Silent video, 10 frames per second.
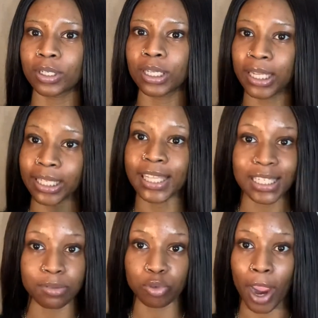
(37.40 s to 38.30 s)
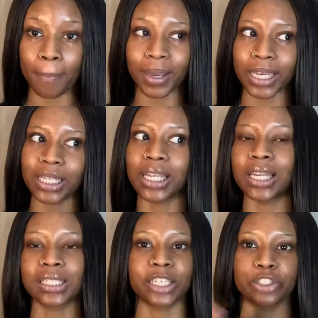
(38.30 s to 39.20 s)
click that subscribe button and
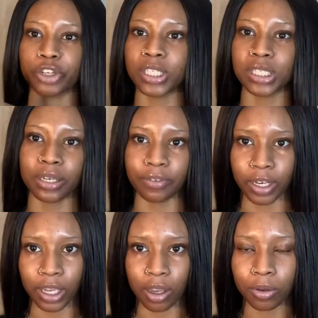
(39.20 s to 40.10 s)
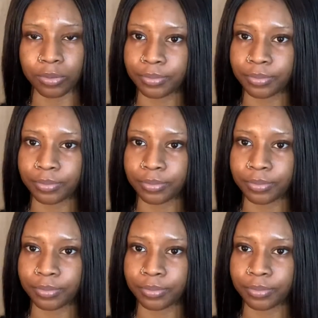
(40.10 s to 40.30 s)
let's get straight into the video